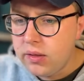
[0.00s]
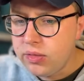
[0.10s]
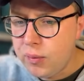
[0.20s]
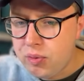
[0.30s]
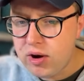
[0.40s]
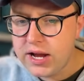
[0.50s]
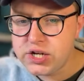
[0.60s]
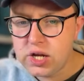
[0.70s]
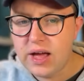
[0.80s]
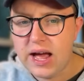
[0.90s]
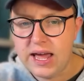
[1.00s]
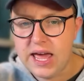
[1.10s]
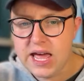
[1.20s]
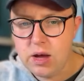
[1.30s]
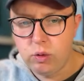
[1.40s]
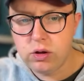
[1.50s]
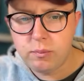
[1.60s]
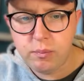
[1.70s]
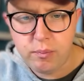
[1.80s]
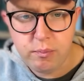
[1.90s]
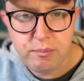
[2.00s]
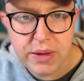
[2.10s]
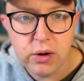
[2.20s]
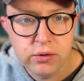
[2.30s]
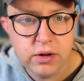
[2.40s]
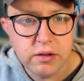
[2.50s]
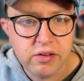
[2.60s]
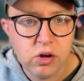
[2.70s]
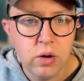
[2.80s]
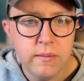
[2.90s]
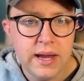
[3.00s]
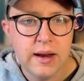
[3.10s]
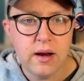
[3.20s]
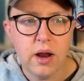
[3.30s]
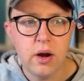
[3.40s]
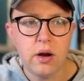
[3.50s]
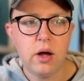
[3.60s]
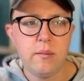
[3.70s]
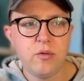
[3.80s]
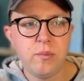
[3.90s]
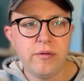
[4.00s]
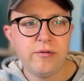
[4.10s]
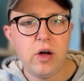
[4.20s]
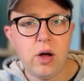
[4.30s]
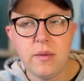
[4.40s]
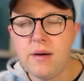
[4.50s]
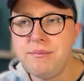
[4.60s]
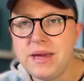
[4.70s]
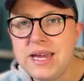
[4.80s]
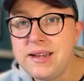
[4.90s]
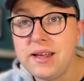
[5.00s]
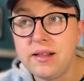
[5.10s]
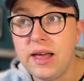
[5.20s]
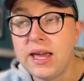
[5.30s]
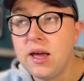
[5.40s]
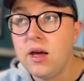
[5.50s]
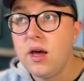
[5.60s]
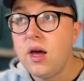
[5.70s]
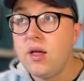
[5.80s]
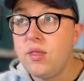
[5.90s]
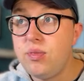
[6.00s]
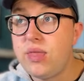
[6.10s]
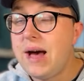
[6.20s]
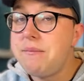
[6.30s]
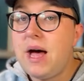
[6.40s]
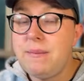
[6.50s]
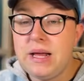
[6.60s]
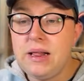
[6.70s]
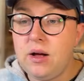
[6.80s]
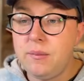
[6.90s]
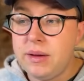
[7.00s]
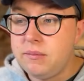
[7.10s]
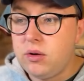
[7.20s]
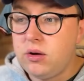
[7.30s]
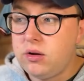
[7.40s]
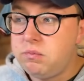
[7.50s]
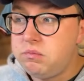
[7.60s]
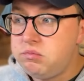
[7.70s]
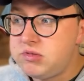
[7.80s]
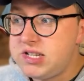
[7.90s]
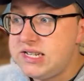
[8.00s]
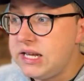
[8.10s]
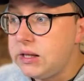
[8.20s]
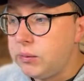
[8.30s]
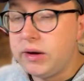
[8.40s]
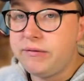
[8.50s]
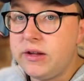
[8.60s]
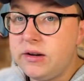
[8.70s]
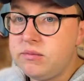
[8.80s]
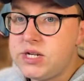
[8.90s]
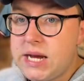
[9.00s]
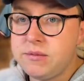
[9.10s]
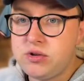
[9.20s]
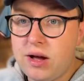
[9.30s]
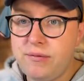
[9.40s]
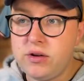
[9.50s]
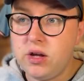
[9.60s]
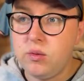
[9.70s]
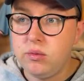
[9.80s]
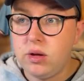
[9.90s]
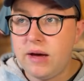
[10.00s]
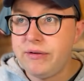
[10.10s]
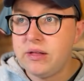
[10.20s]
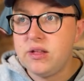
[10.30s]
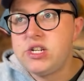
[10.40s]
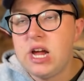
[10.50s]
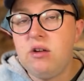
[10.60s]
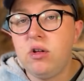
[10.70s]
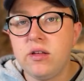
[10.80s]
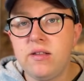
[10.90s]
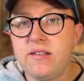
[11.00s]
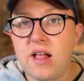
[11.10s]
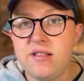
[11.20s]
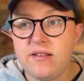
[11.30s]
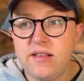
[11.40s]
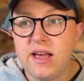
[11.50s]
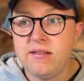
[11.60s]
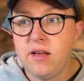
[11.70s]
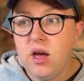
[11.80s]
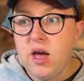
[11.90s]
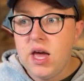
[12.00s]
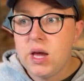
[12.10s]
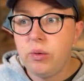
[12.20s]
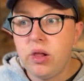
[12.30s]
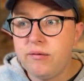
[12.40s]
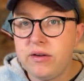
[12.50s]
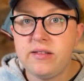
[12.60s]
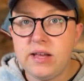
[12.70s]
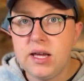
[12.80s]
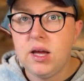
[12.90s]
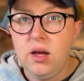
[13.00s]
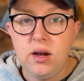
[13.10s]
the pressure that he will be under to come in and almost perform immediately, that might be a little bit more to deal with than James Trafford, who I think the general consensus is he will obviously,